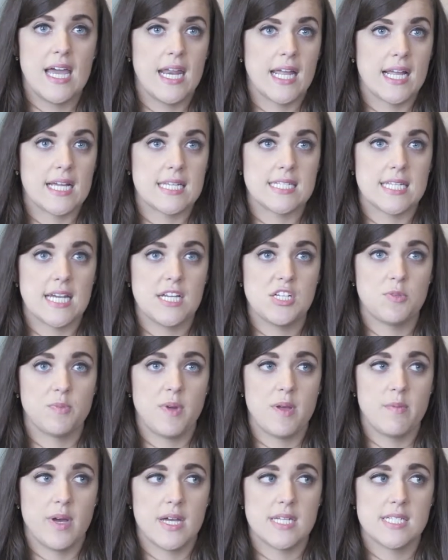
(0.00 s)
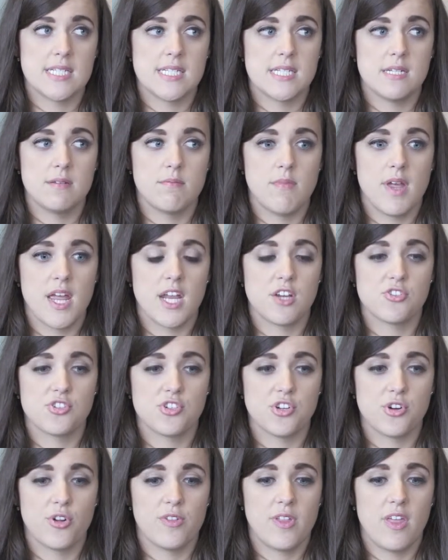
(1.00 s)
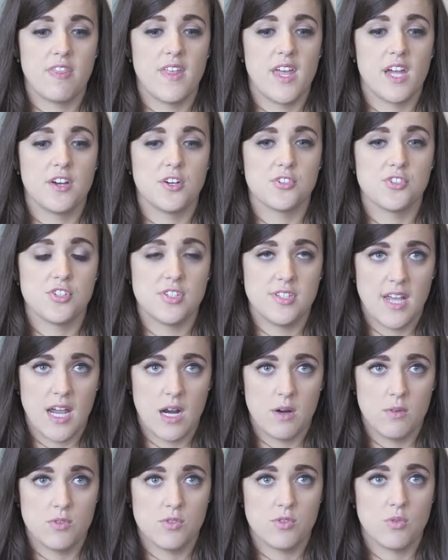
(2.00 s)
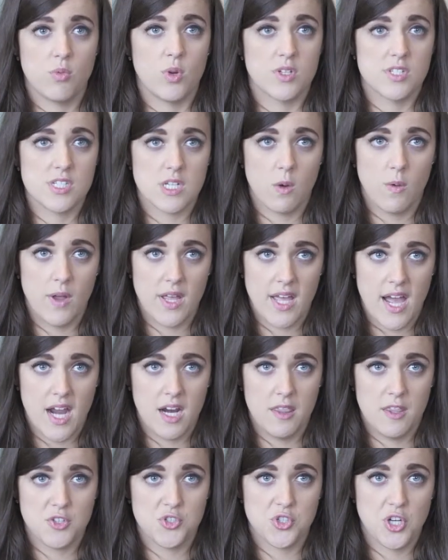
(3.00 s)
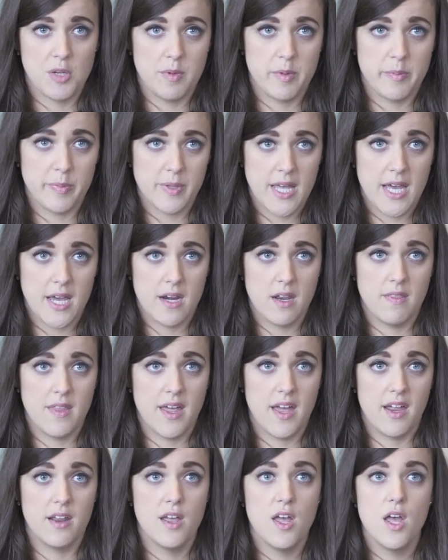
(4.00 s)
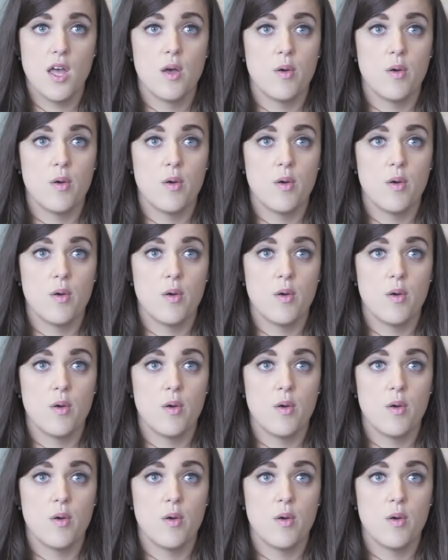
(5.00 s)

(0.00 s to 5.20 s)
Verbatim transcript: And I guess I do my best to make sure that they understand what's going on in the treatment plan and that